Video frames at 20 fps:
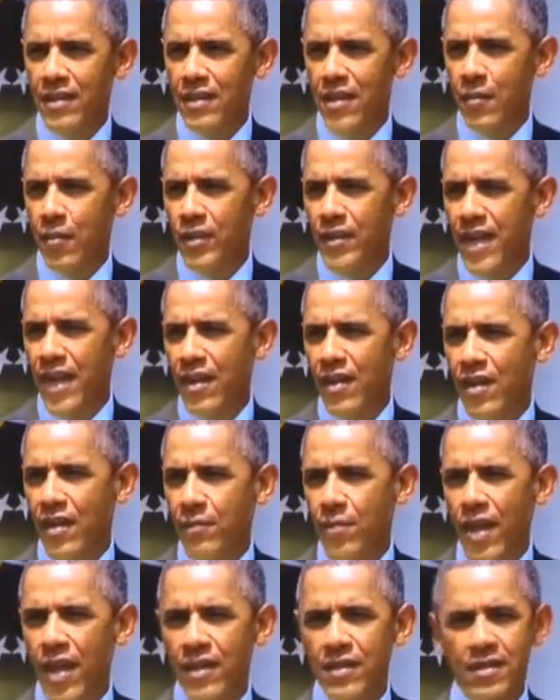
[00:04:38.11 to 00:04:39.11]
and double down on
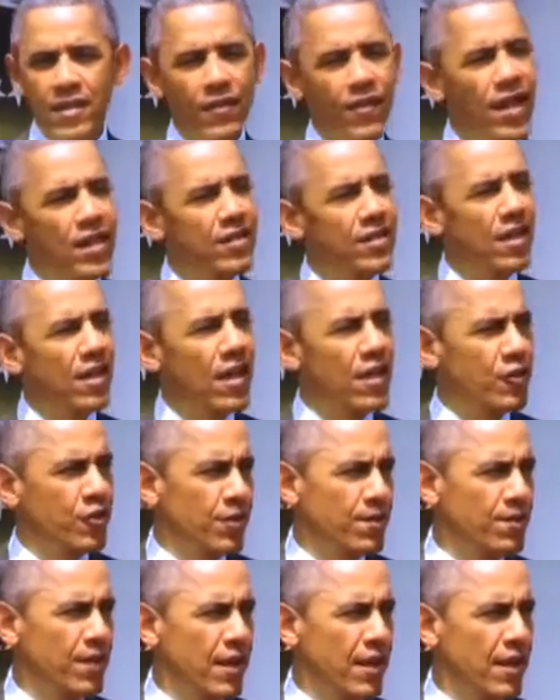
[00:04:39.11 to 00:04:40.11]
a policy of
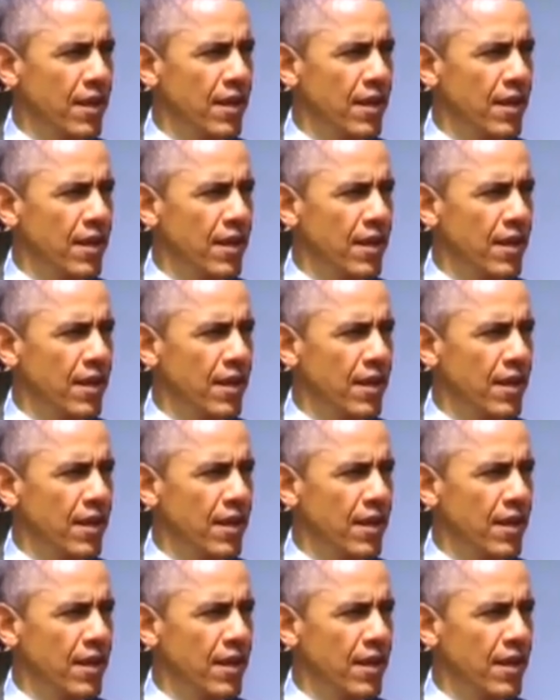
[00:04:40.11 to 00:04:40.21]
isolation,